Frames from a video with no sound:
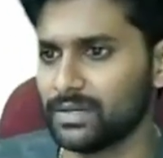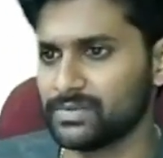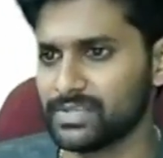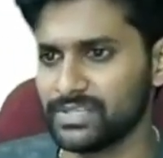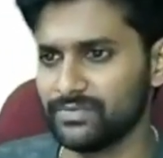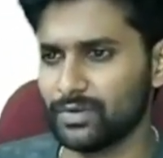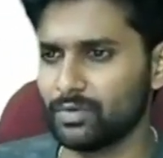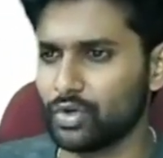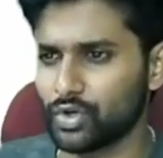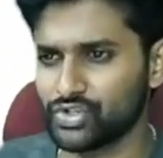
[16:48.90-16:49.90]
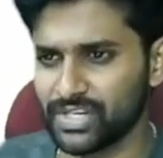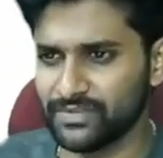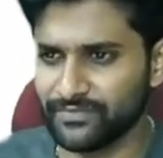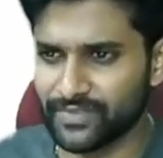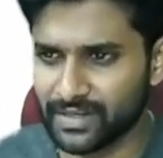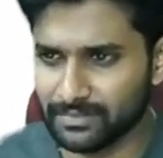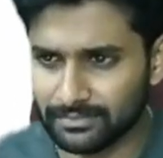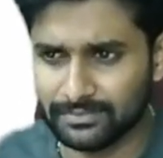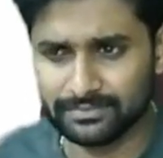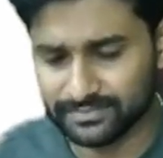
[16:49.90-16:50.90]
Now see one more question
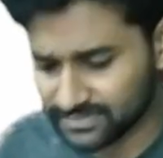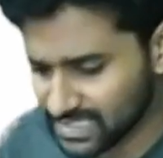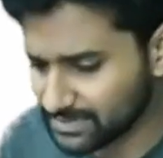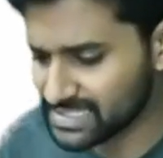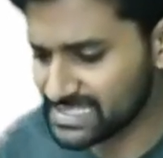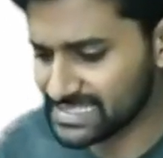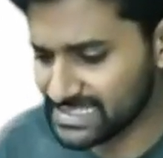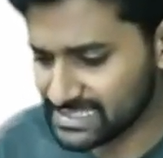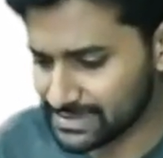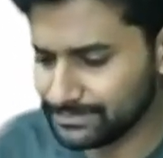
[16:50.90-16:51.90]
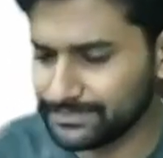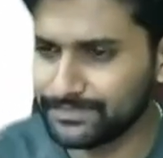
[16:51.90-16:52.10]
from number series.